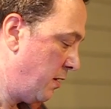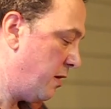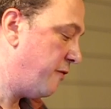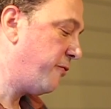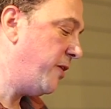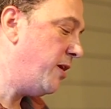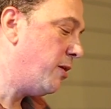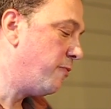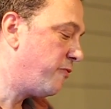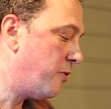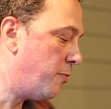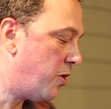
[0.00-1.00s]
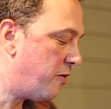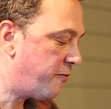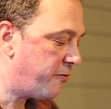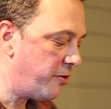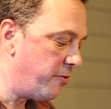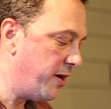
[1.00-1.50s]
a freedom from all
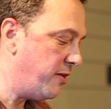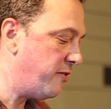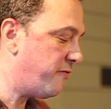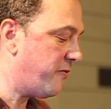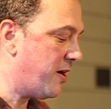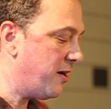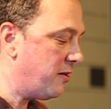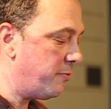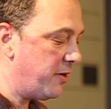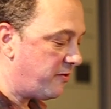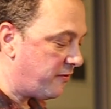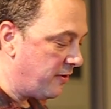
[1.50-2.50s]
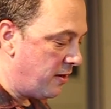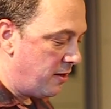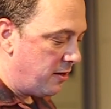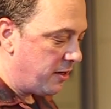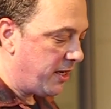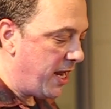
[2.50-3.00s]
frittering defilements
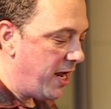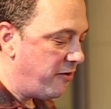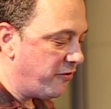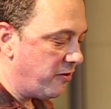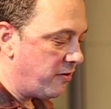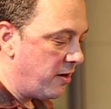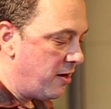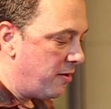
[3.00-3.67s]
occasioned